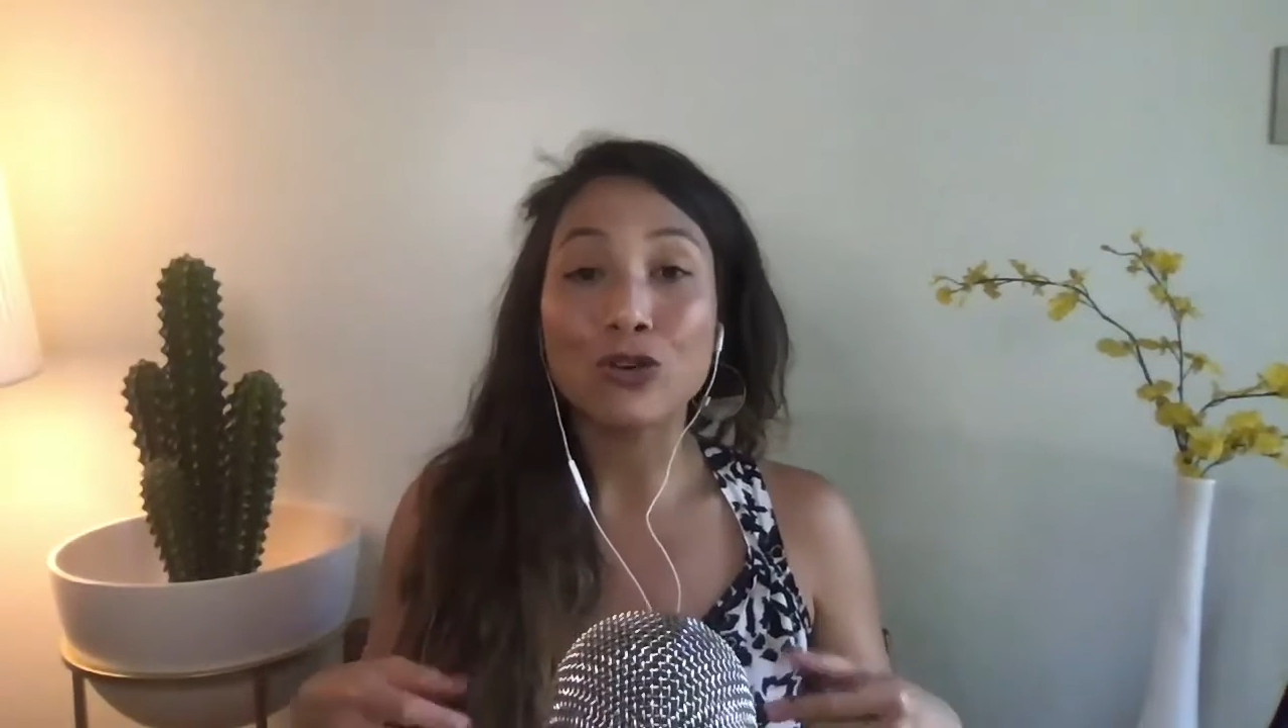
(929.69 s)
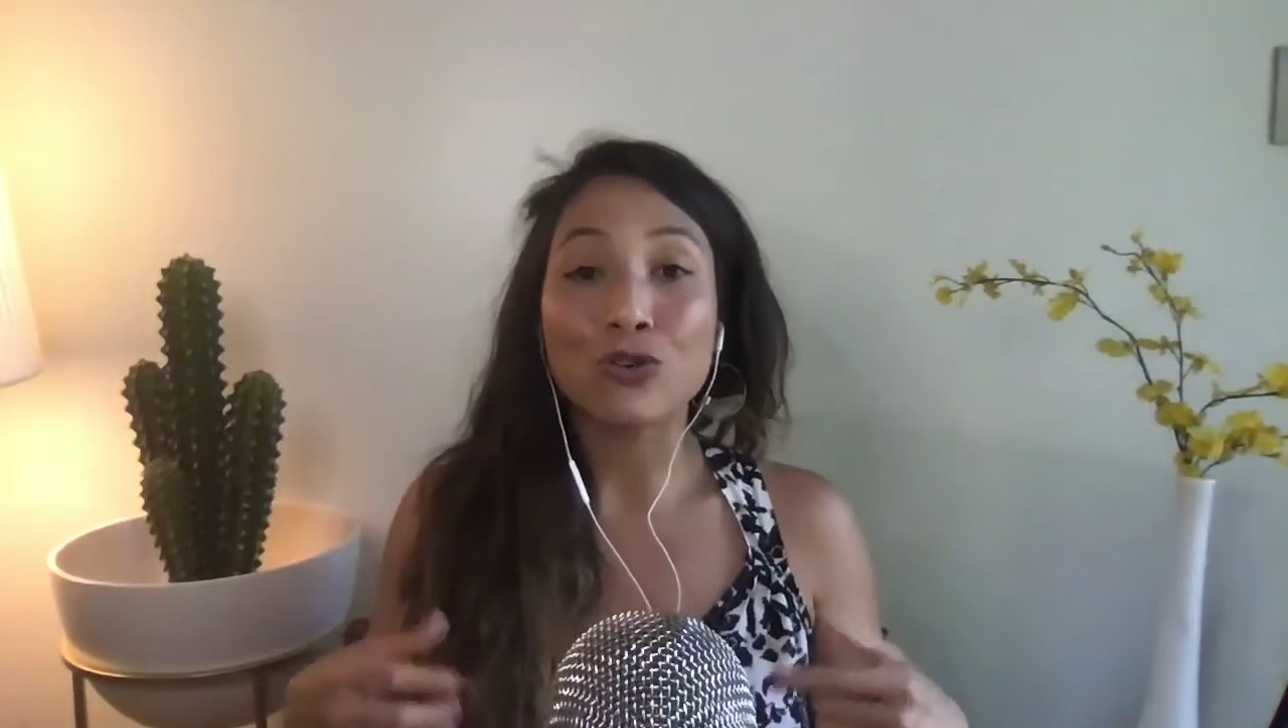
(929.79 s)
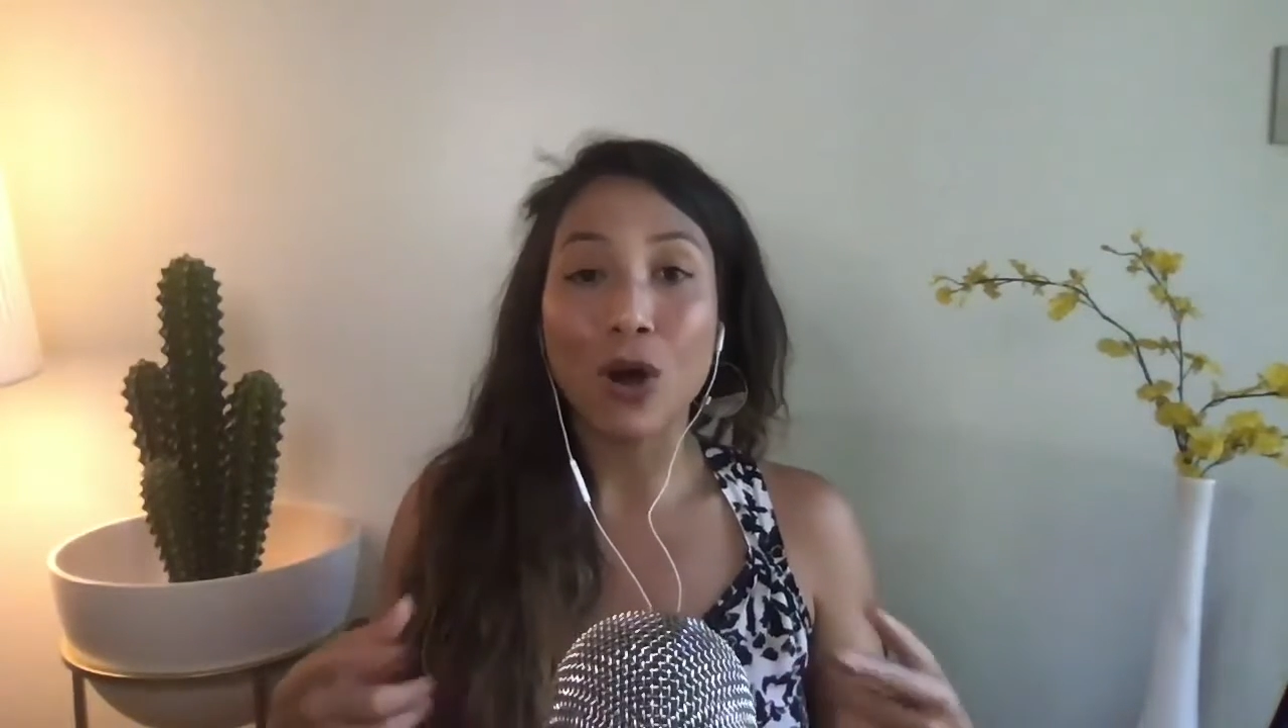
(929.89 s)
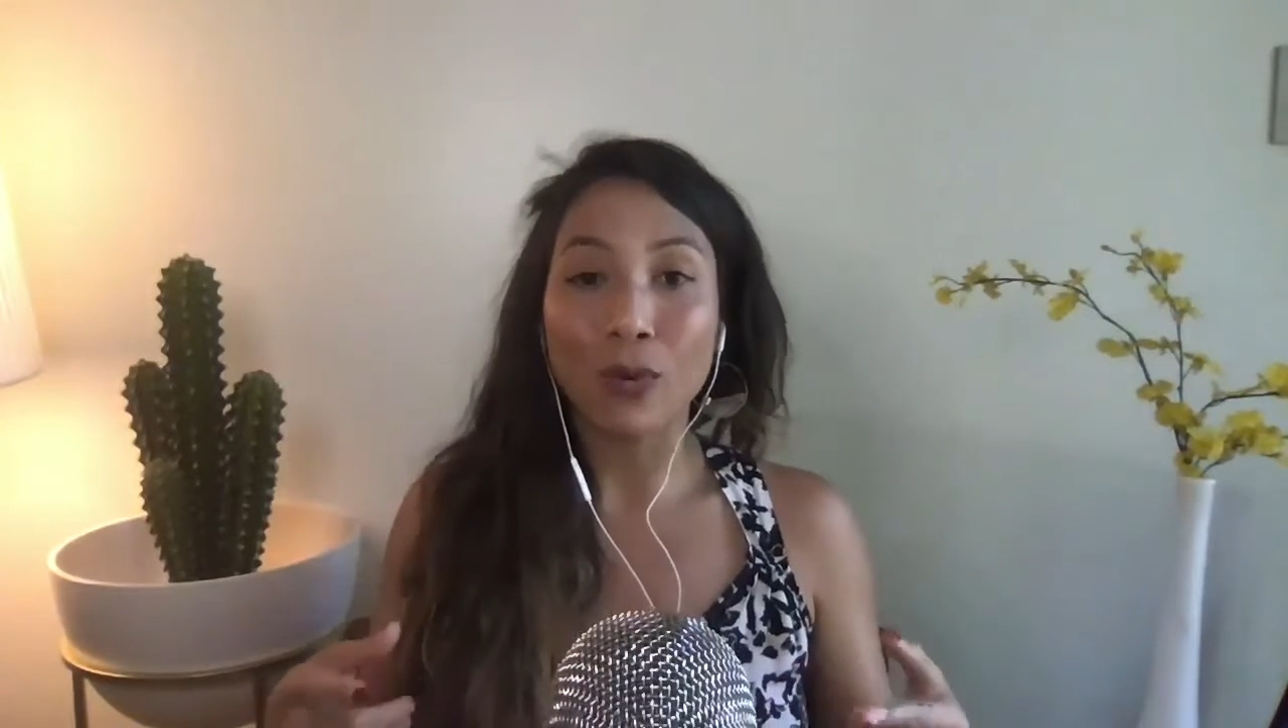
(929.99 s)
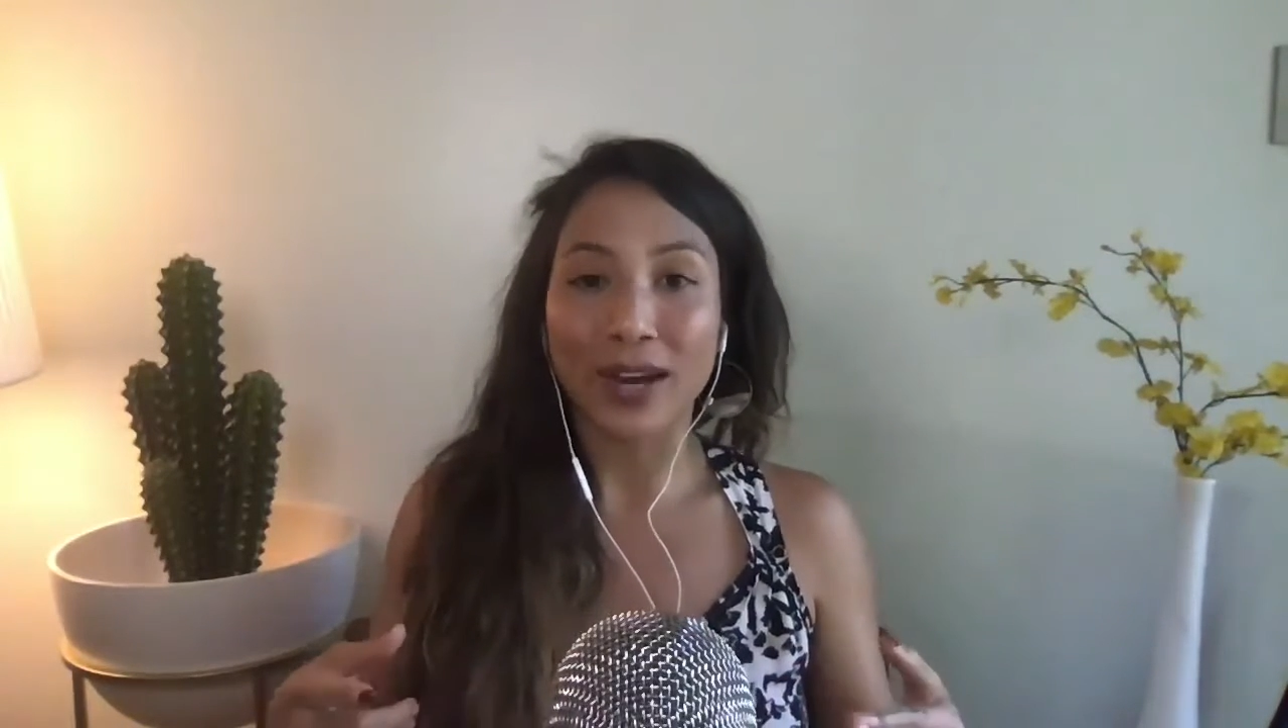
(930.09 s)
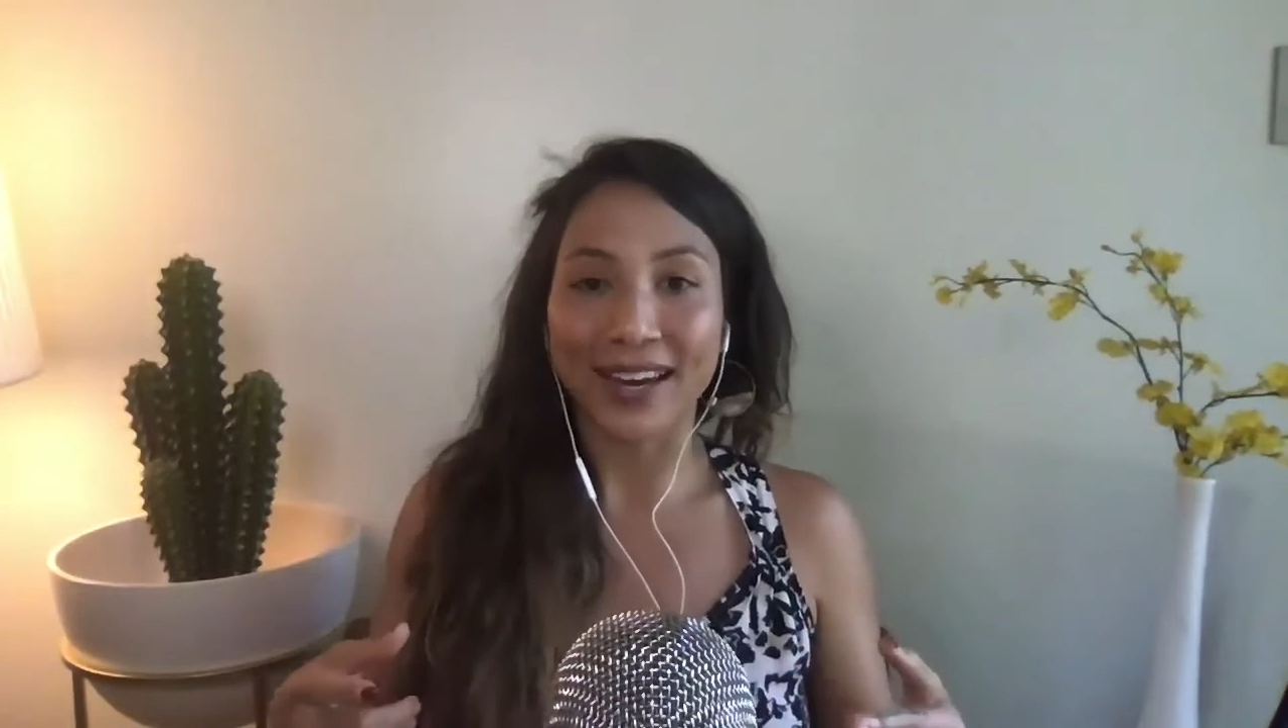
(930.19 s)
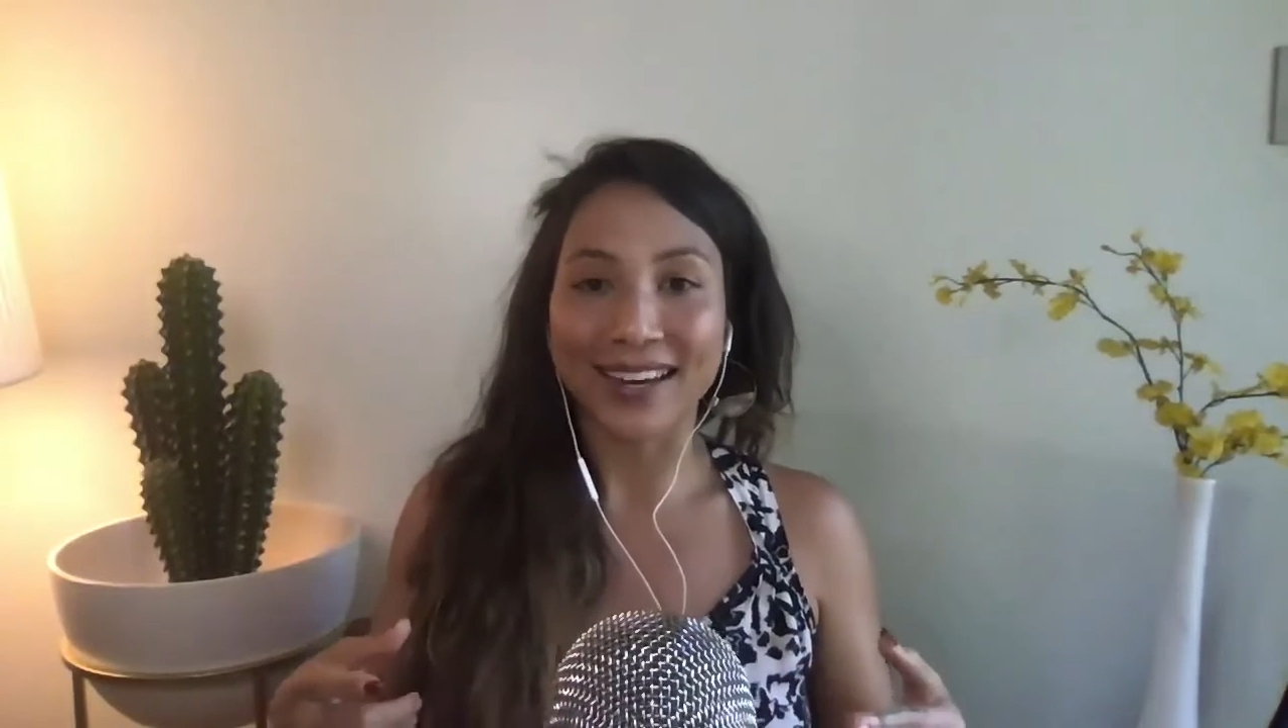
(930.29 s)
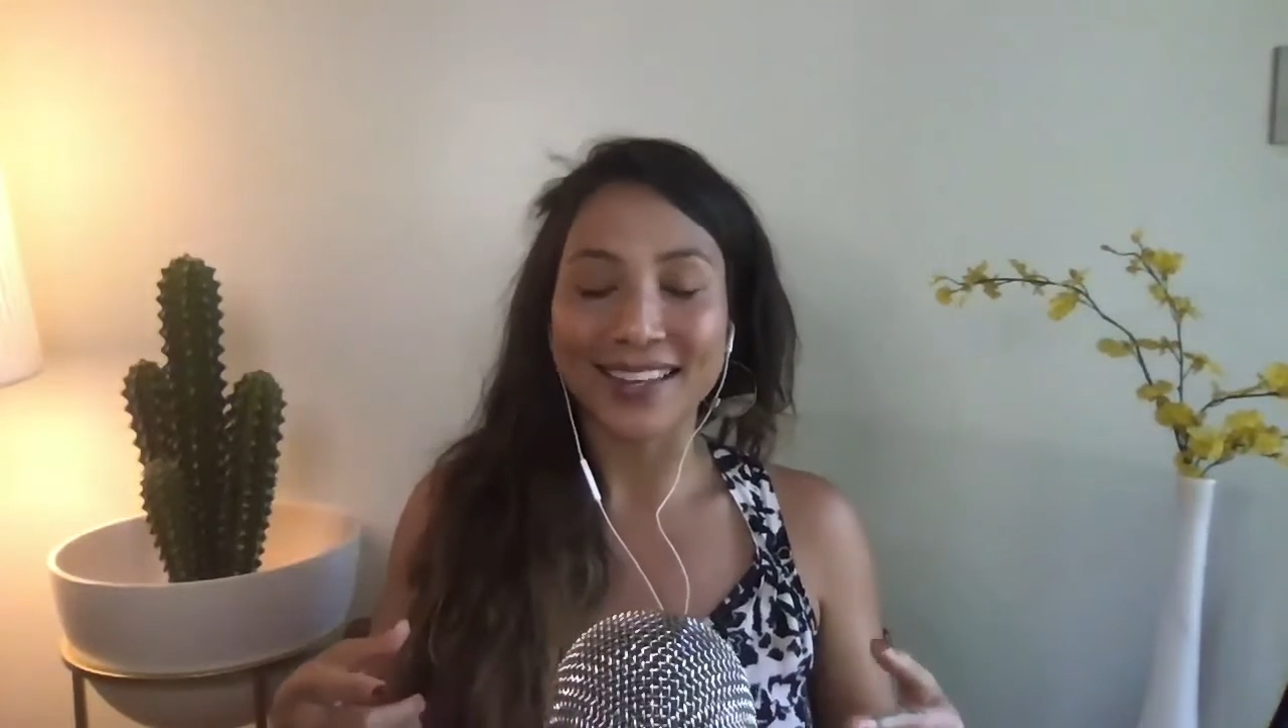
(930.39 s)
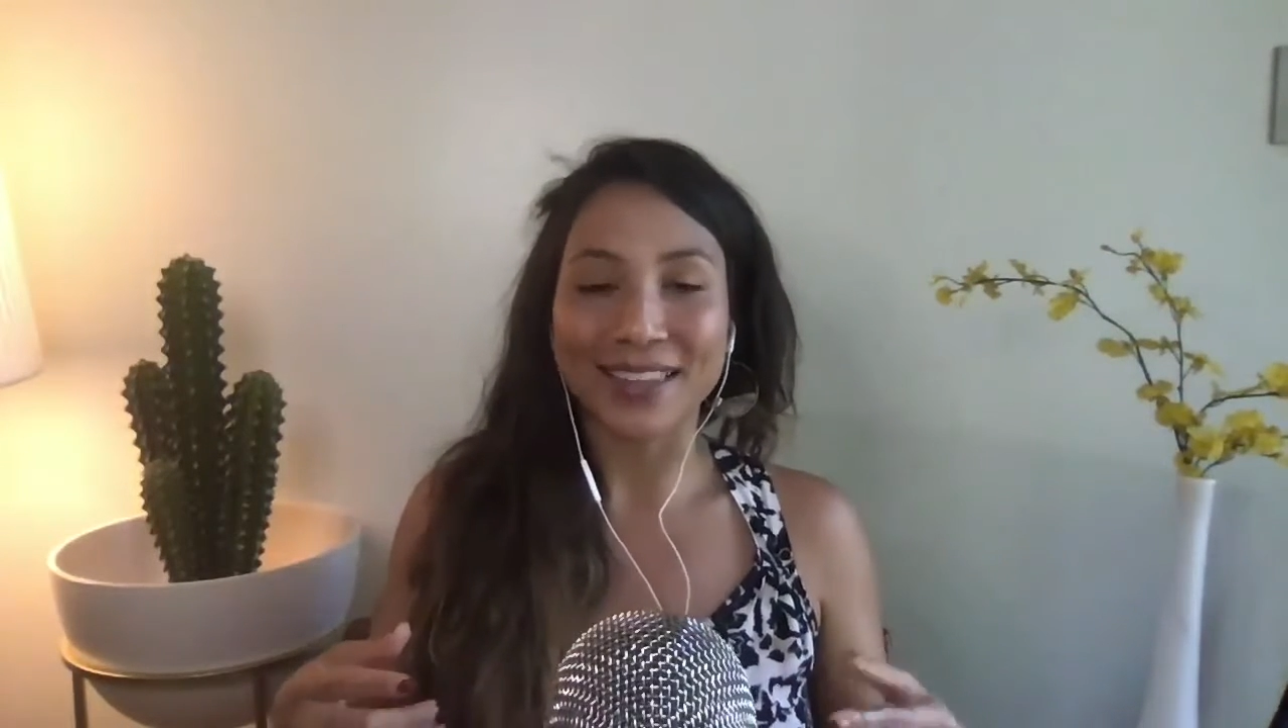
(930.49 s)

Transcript: knowing